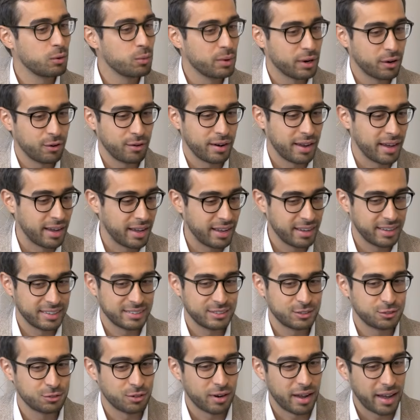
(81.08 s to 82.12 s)
we're gonna
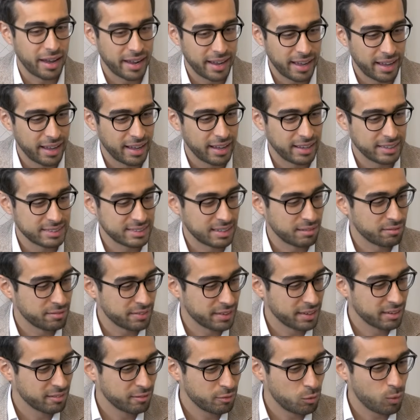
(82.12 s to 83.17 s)
try
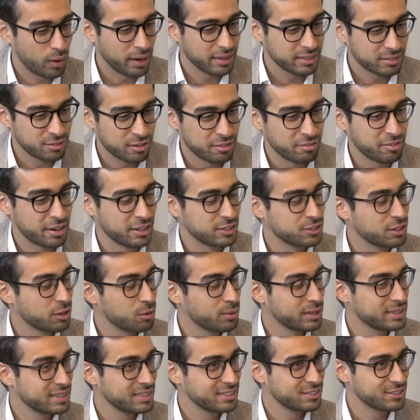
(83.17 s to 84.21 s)
something quite refreshing,
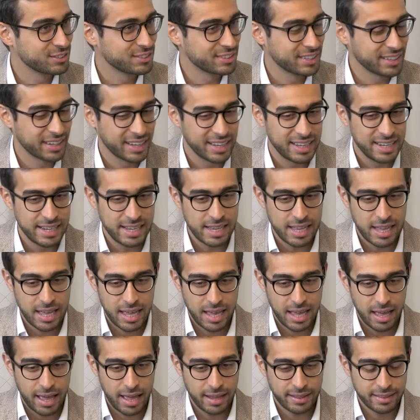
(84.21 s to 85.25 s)
quite interesting.
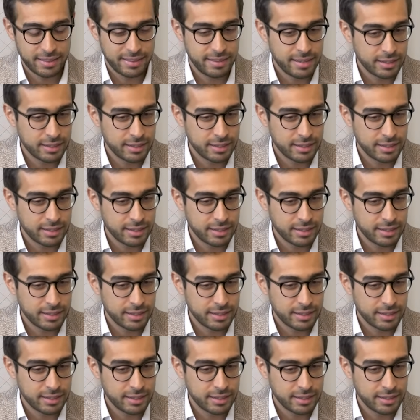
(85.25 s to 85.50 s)
The